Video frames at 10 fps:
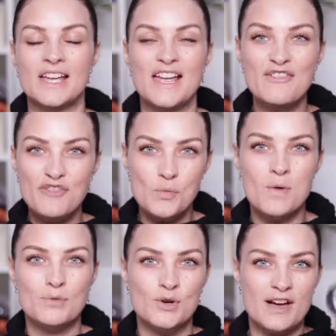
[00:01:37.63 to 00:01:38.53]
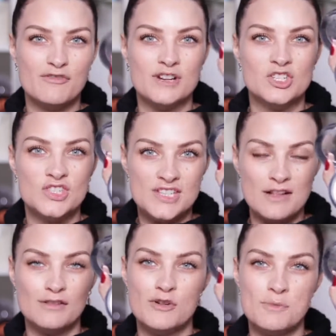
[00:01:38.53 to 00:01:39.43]
If you want more coverage
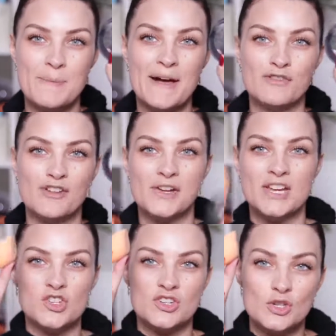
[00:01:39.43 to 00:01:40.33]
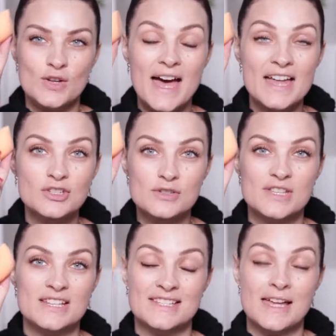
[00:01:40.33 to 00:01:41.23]
still from your powder foundation, you can use
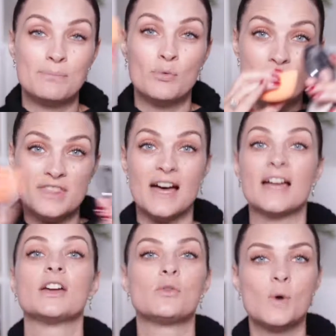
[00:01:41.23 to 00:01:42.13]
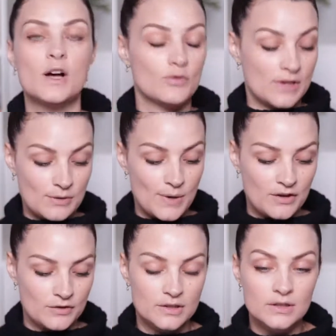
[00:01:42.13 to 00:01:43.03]
this damp with that and it will work really
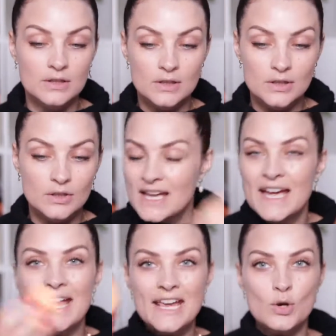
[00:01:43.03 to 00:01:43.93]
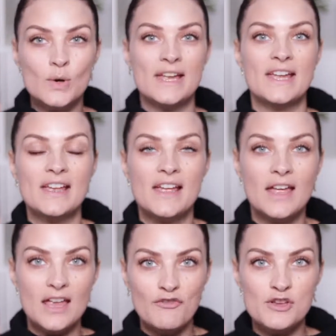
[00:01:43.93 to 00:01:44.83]
well. Equally,
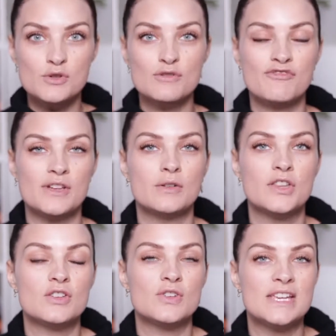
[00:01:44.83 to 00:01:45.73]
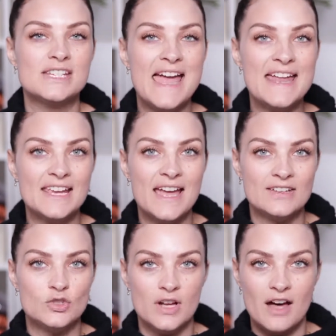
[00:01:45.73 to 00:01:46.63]
if you do feel that you need any
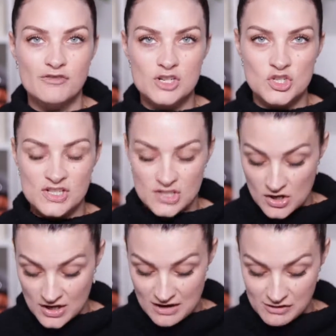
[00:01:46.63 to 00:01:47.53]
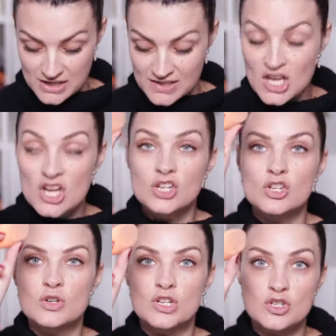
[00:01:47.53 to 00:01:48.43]
extra coverage in certain areas,
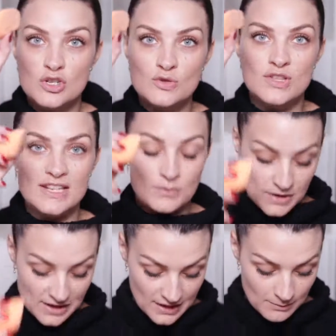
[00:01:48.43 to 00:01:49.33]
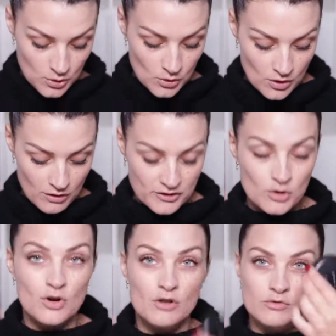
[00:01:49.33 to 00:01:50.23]
you can use this with a little more of
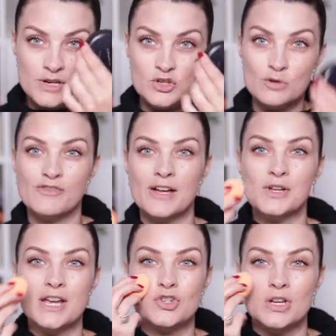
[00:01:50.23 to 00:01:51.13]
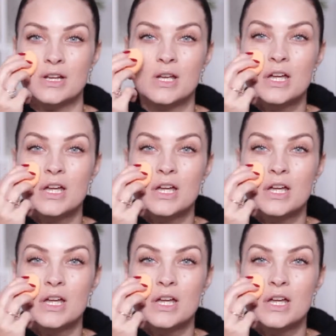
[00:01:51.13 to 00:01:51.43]
your original foundation.